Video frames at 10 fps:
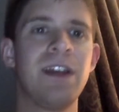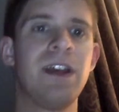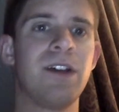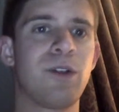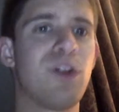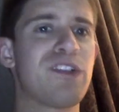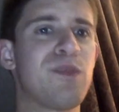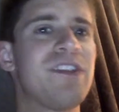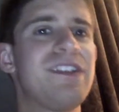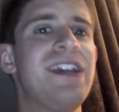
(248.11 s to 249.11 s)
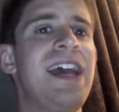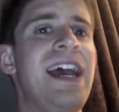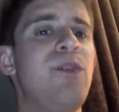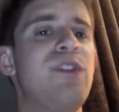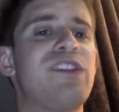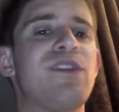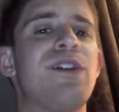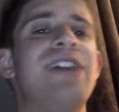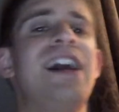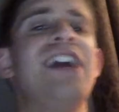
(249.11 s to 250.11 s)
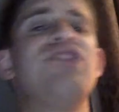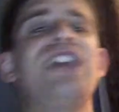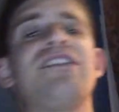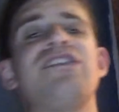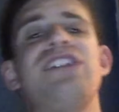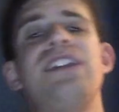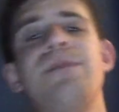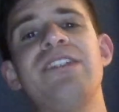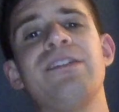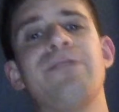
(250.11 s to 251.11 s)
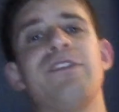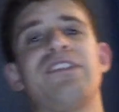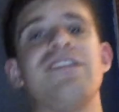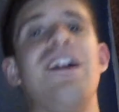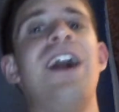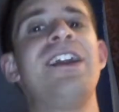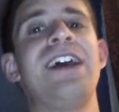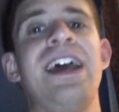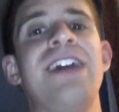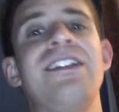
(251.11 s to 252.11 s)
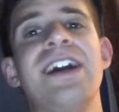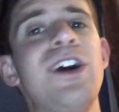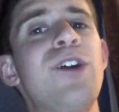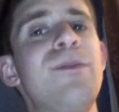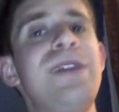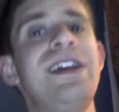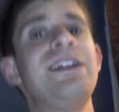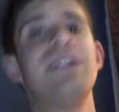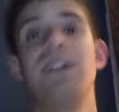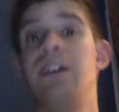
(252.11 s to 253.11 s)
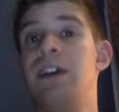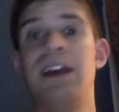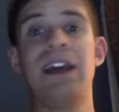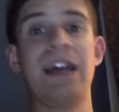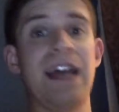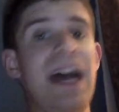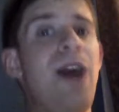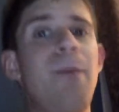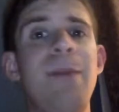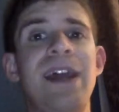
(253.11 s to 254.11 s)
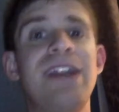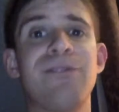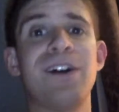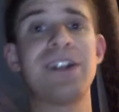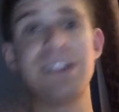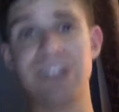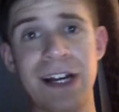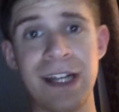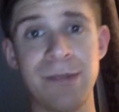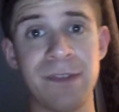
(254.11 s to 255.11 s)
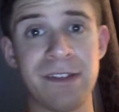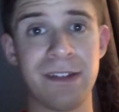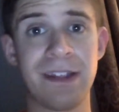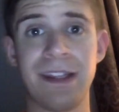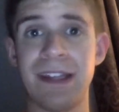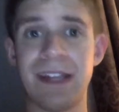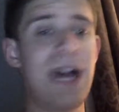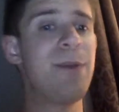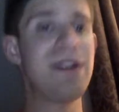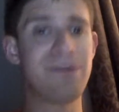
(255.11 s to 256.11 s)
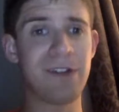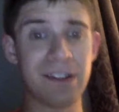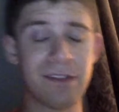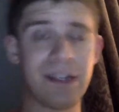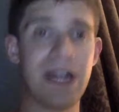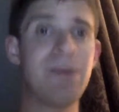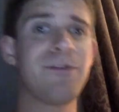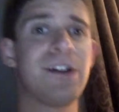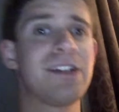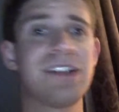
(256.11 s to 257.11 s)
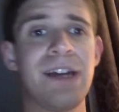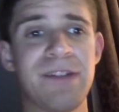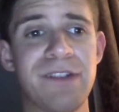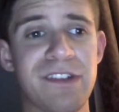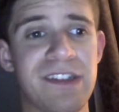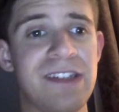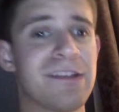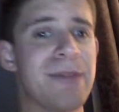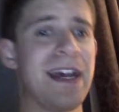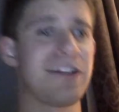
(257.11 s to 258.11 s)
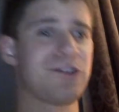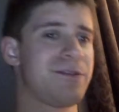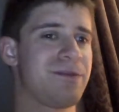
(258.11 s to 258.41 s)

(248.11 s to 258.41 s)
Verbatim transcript: Of course, once again, we saw Nia Jackson, Shayna Baszler versus Lana and Naomi. How many fucking times? How many fucking how many fucking times have we seen this match?